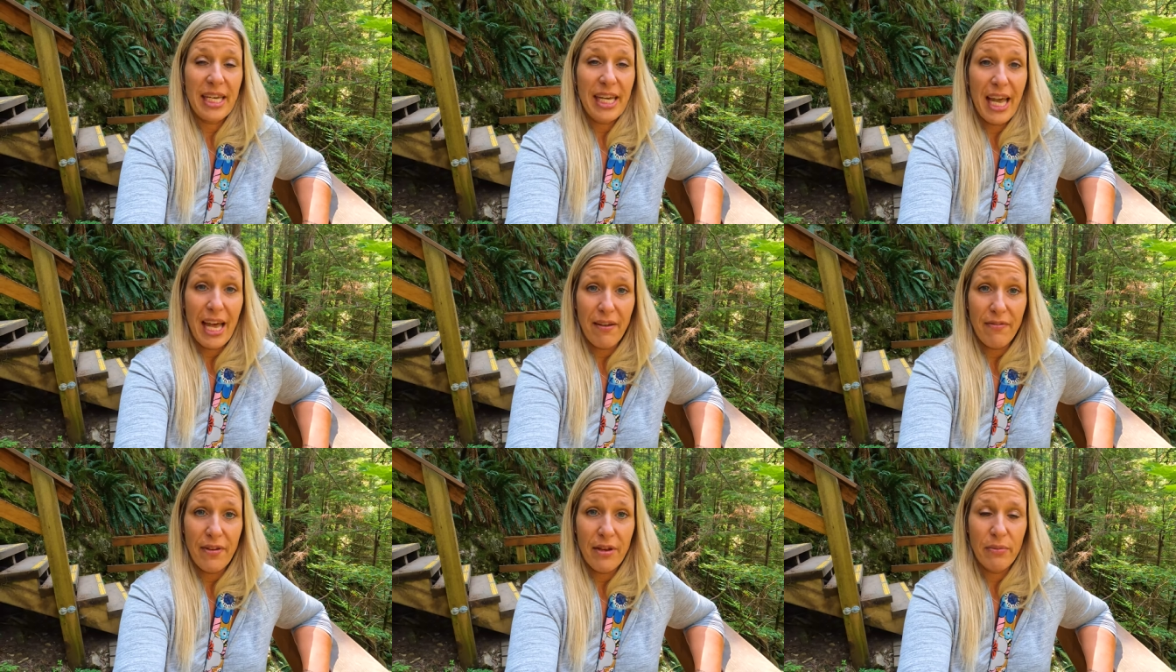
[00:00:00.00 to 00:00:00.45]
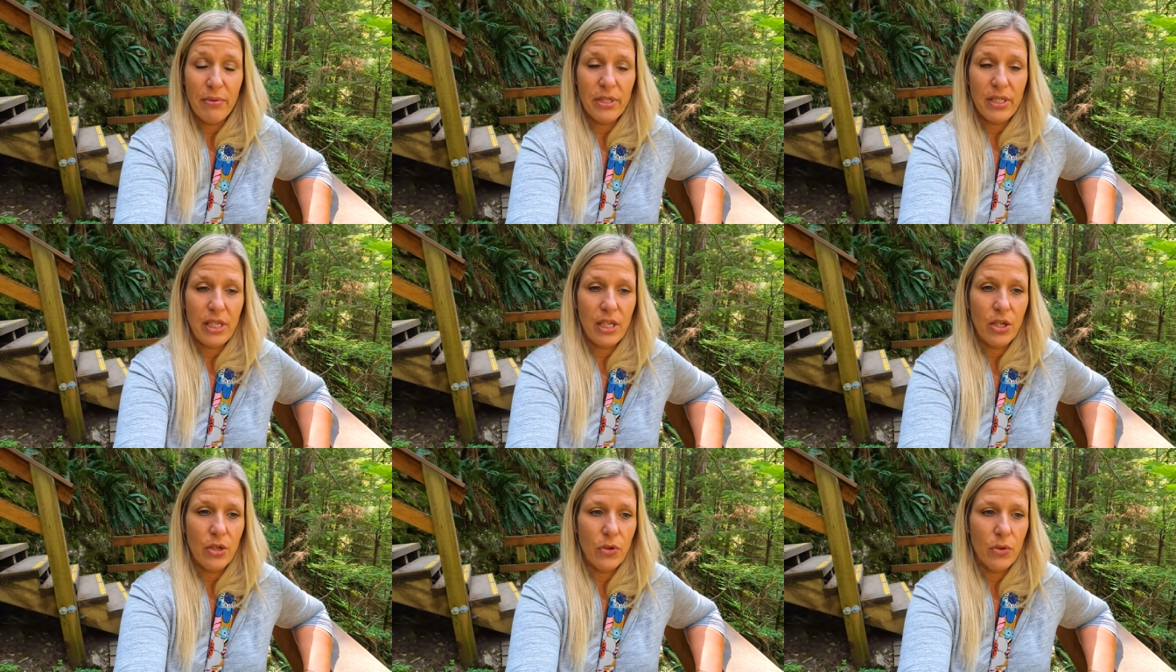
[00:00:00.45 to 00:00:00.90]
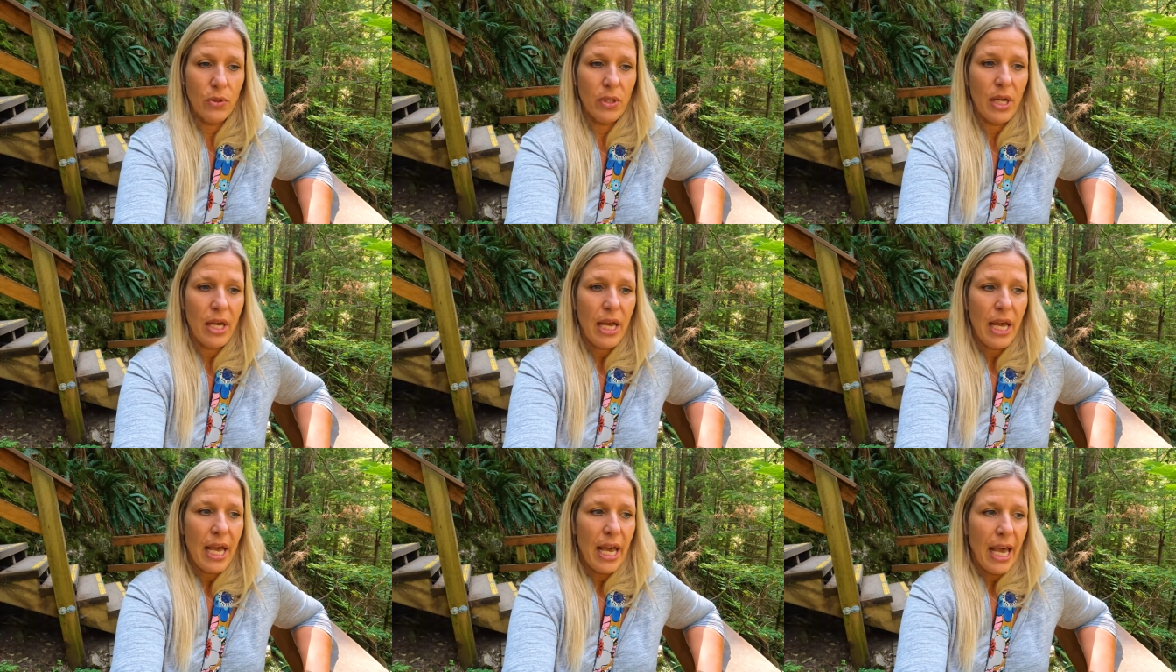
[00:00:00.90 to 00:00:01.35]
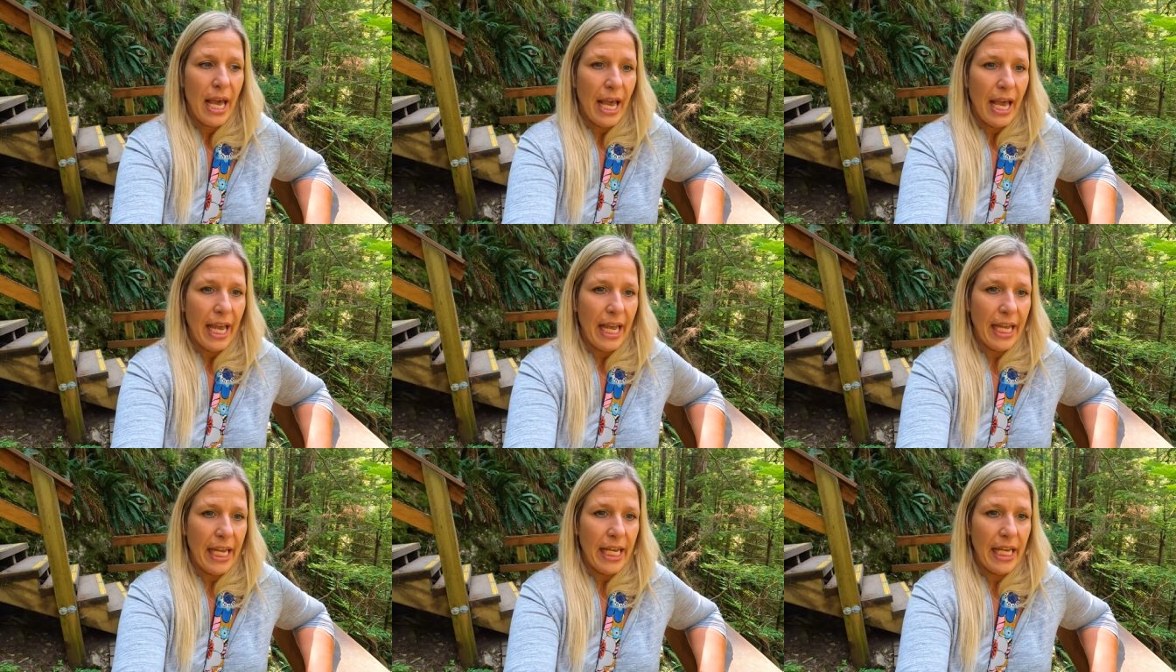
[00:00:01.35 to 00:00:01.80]
The cafe was cute
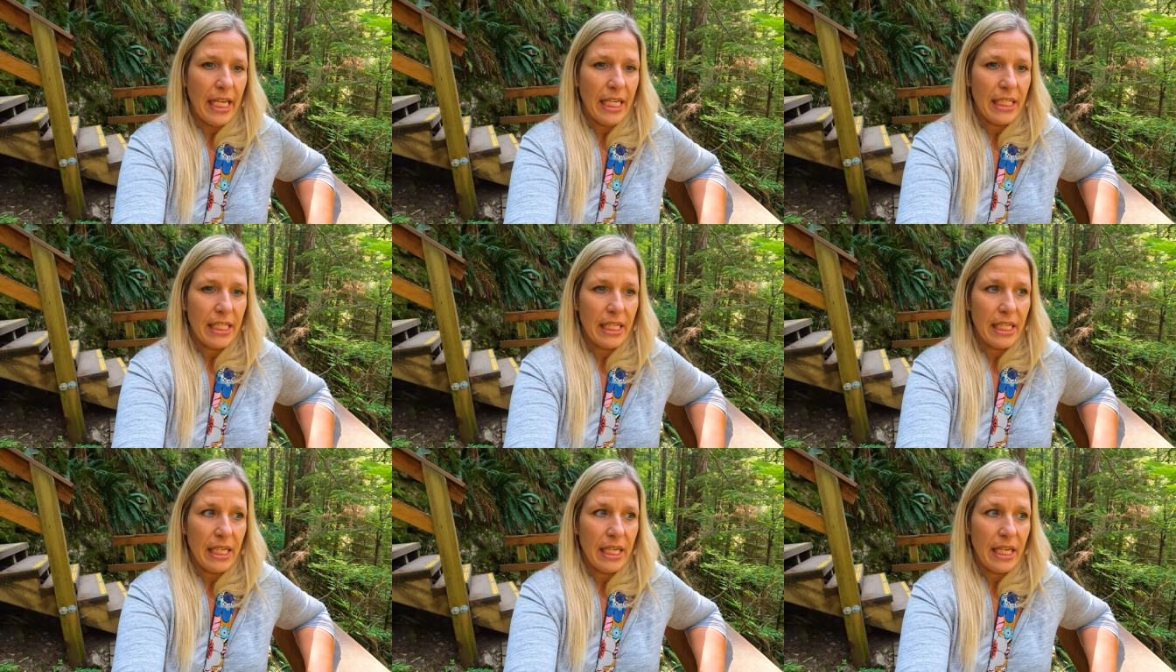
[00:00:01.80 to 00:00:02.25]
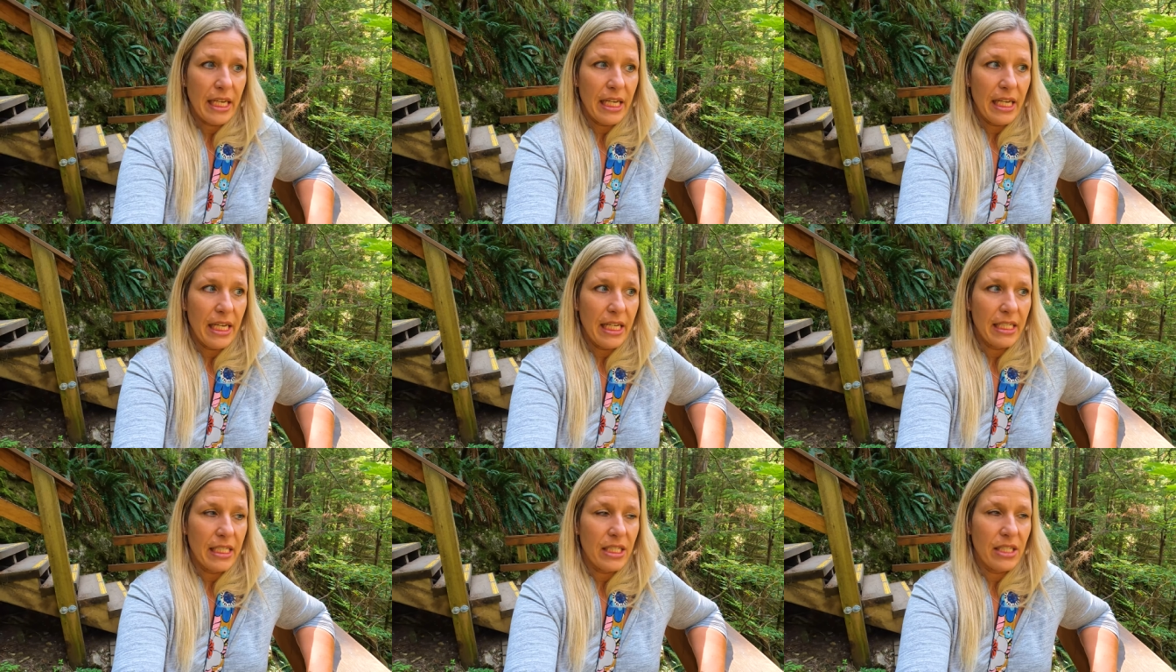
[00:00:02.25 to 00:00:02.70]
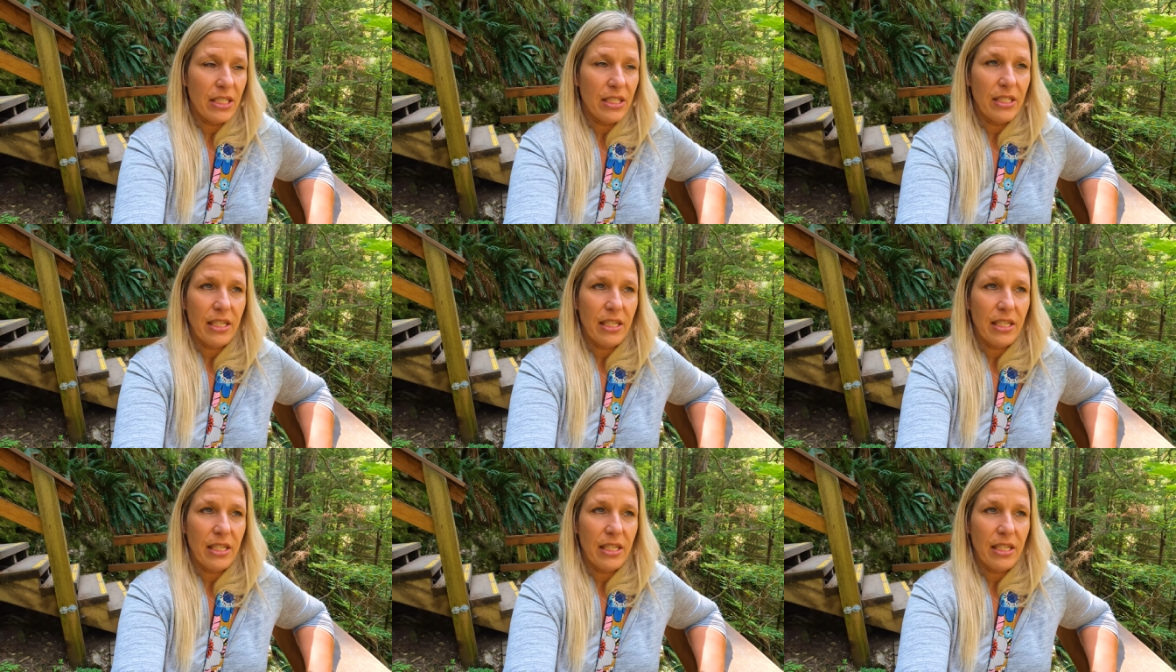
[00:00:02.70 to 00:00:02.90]
and it,